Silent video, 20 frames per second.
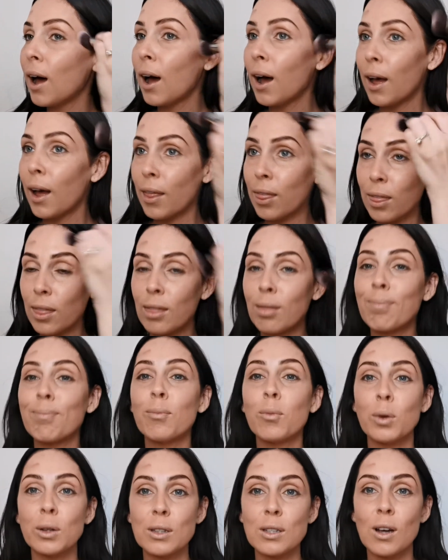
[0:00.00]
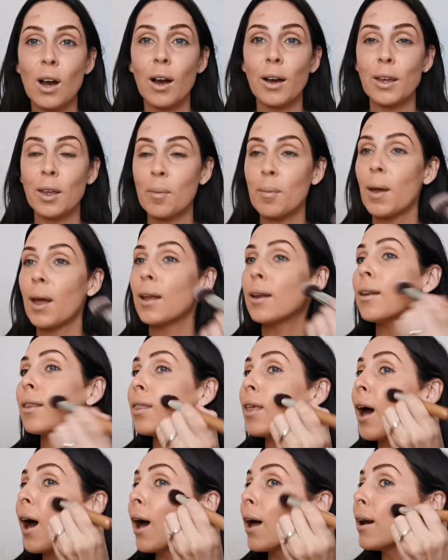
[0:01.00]
I will
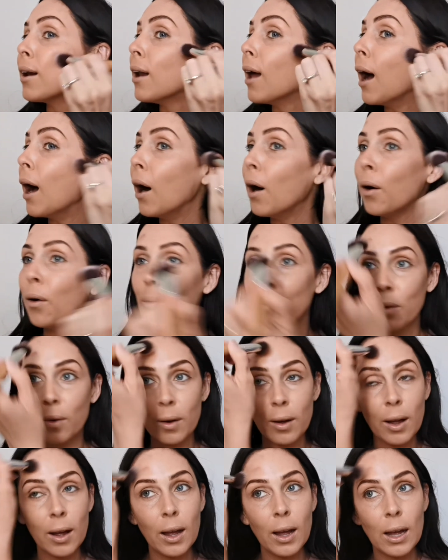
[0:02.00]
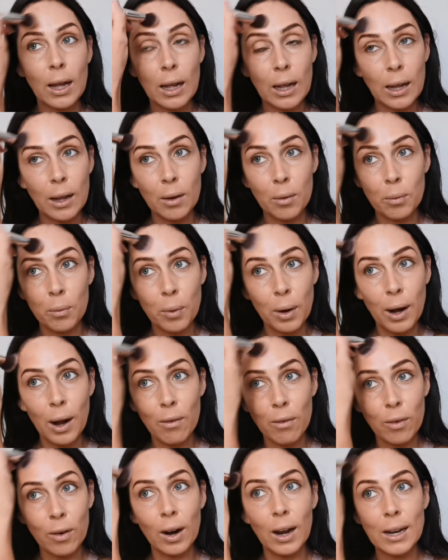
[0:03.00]
document that now.
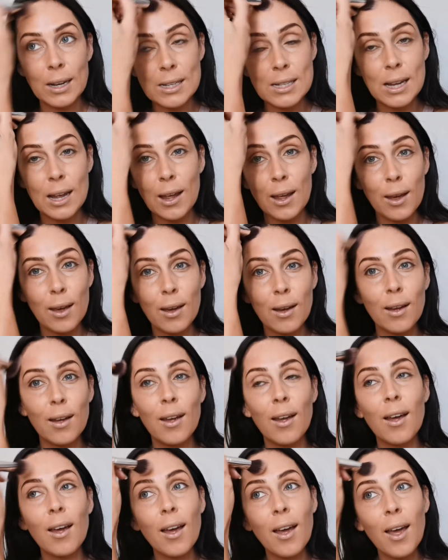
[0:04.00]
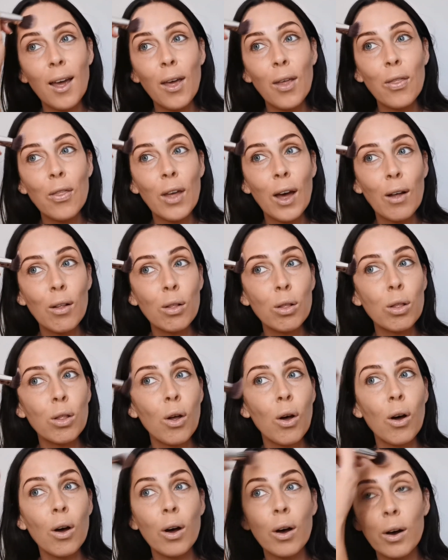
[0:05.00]
Whenever I take that
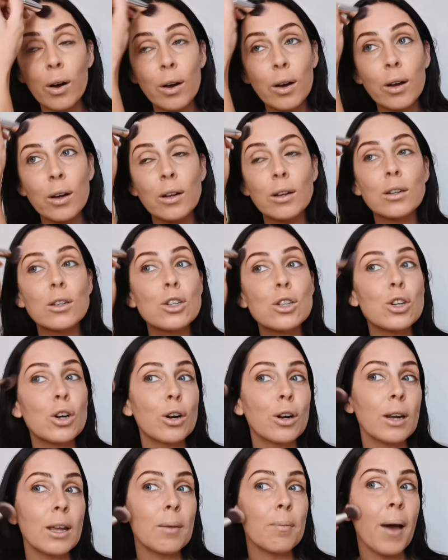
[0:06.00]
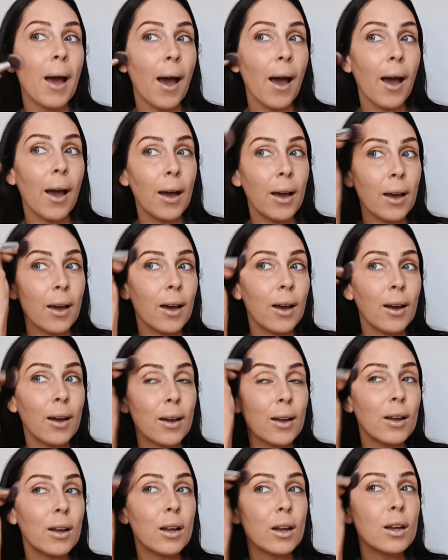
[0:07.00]
long journey back
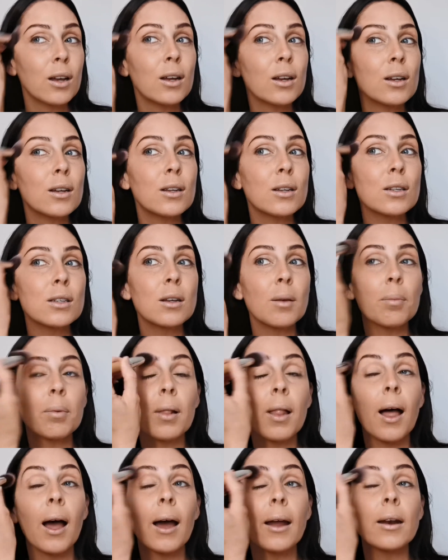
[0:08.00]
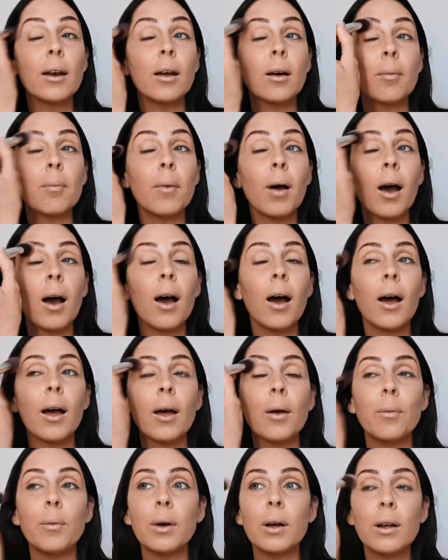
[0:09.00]
to platinum,
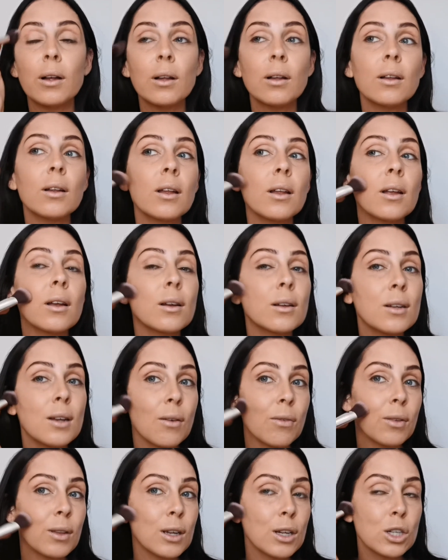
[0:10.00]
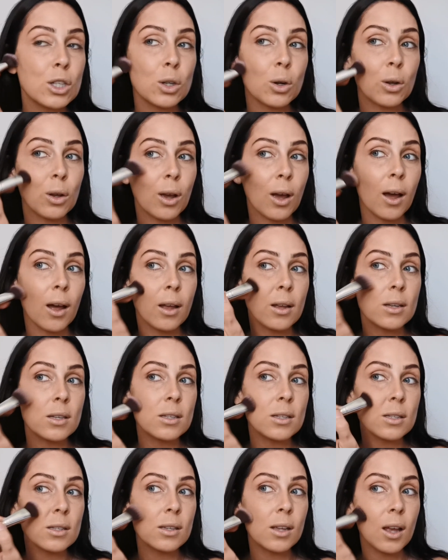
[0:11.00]
I will definitely show you
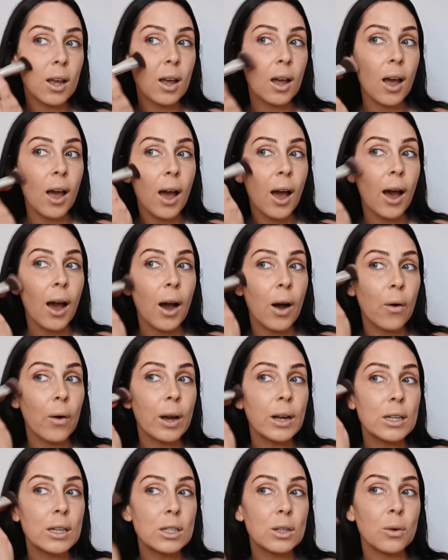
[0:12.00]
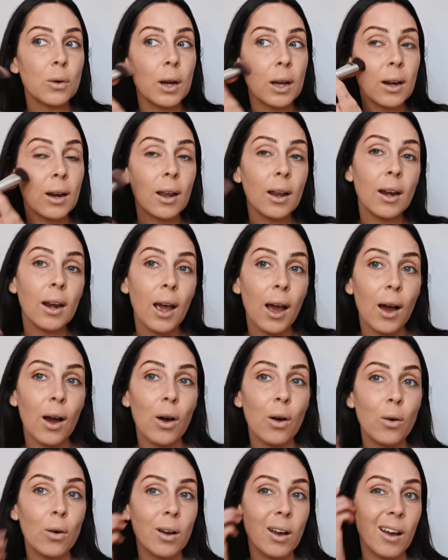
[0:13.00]
guys how I do it and
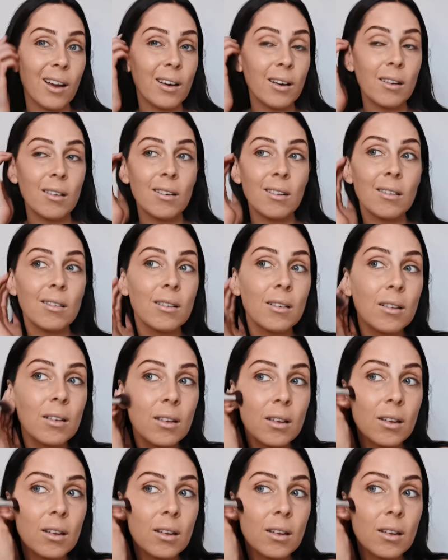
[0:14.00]
how kind of